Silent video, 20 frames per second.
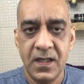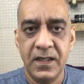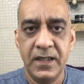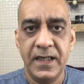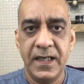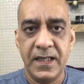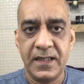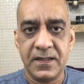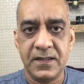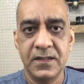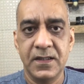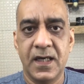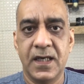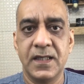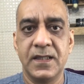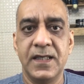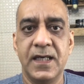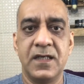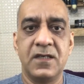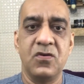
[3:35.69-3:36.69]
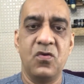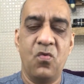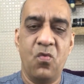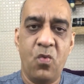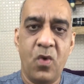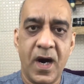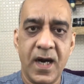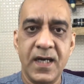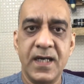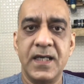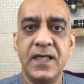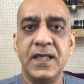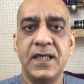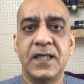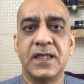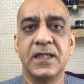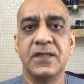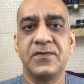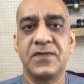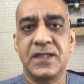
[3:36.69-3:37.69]
It's not that one day
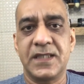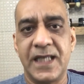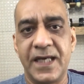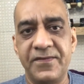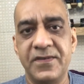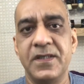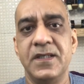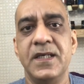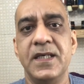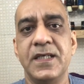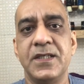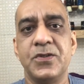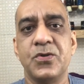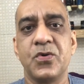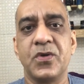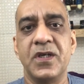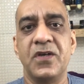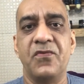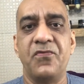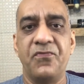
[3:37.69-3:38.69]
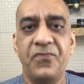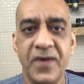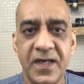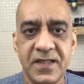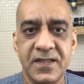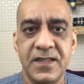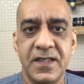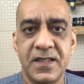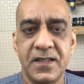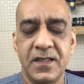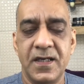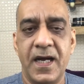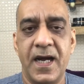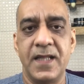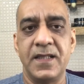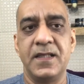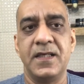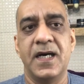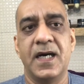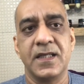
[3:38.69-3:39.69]
out of 7 days you can fix it
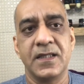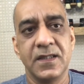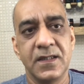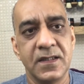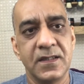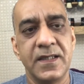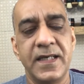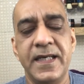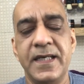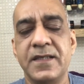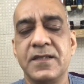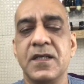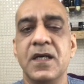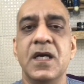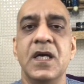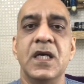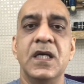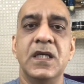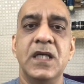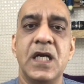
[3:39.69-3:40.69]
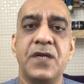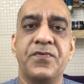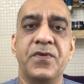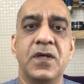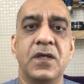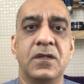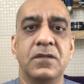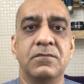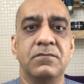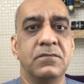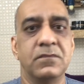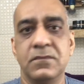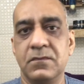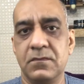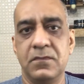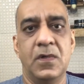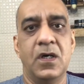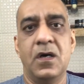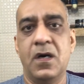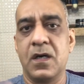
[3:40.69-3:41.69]
and the other days it will
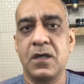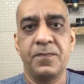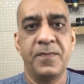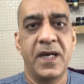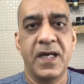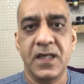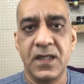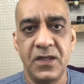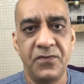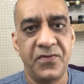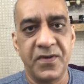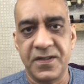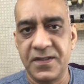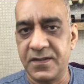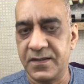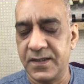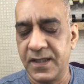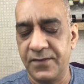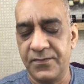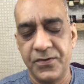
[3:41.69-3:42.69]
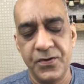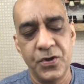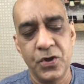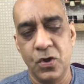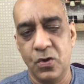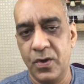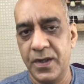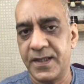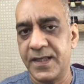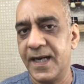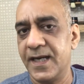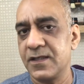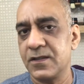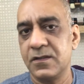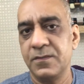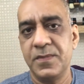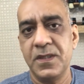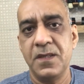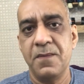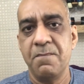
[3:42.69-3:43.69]
automatically fix itself. No, it has to
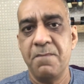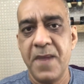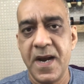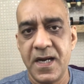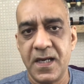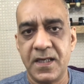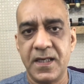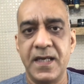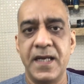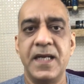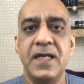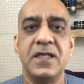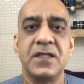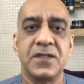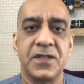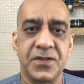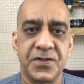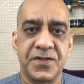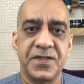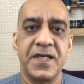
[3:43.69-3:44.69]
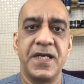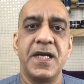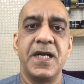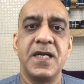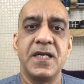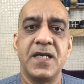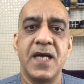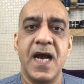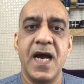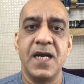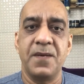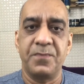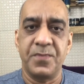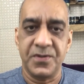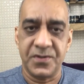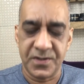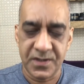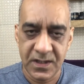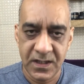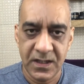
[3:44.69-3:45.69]
be maintained, sustained and
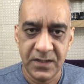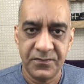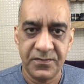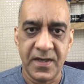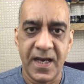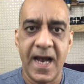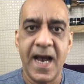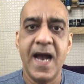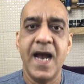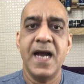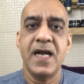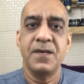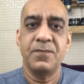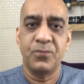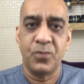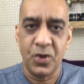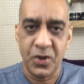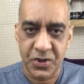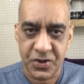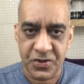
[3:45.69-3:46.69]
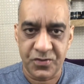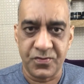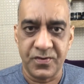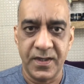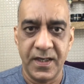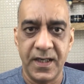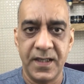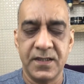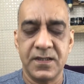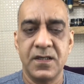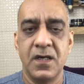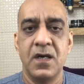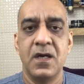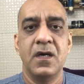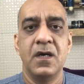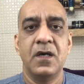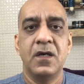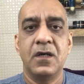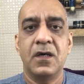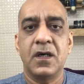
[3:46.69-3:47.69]
preserved and moisturized
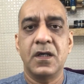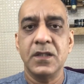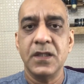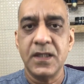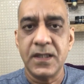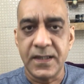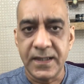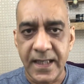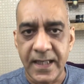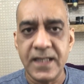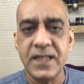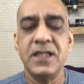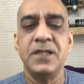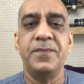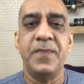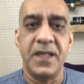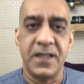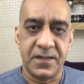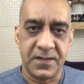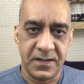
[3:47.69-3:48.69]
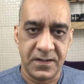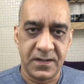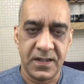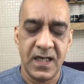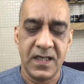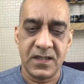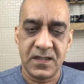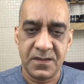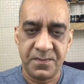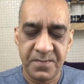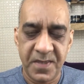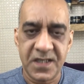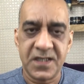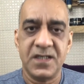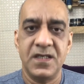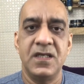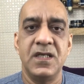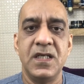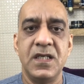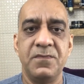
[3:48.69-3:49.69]
on a daily basis,
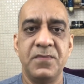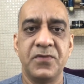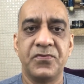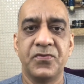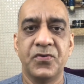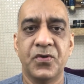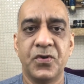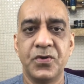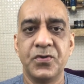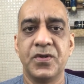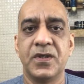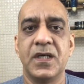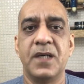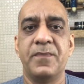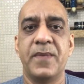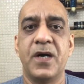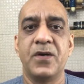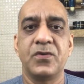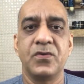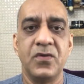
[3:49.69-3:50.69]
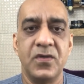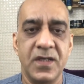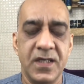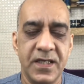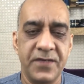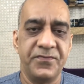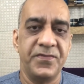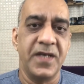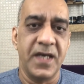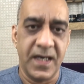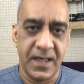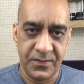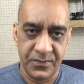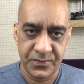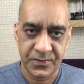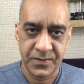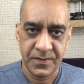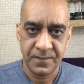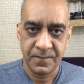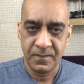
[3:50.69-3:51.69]
especially before you're about to leave the
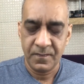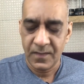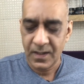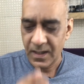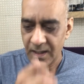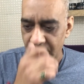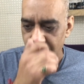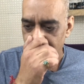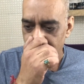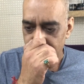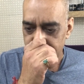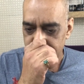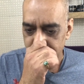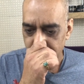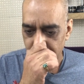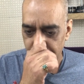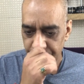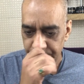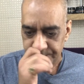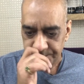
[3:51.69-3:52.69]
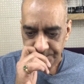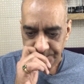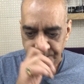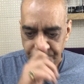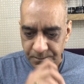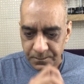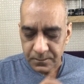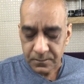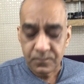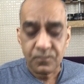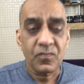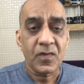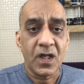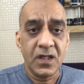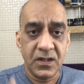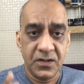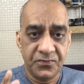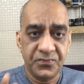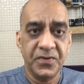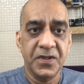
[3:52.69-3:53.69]
house. So
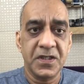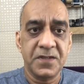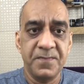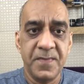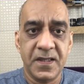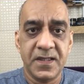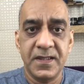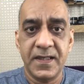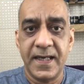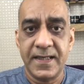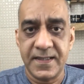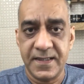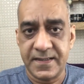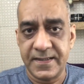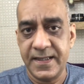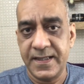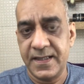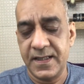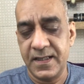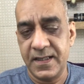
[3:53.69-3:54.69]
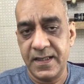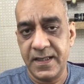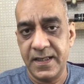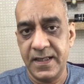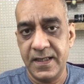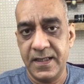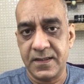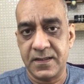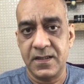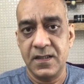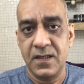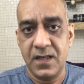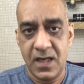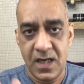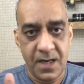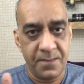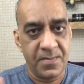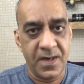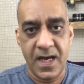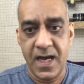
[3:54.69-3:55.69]
the first method, as I said, is
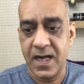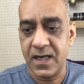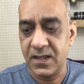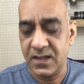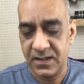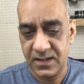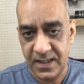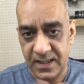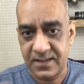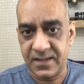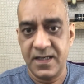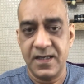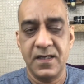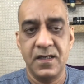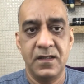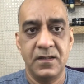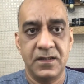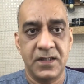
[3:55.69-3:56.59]
applying nothing.